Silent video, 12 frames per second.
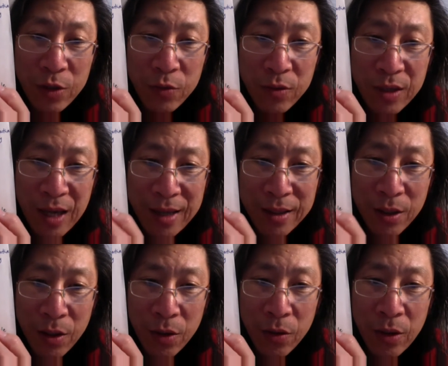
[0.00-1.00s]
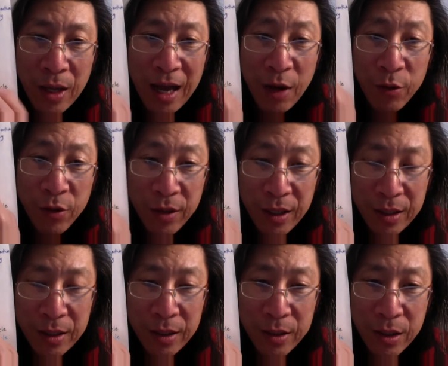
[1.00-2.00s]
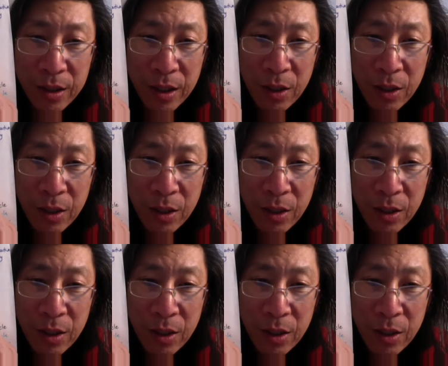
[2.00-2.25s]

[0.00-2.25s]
do not know how thick it is.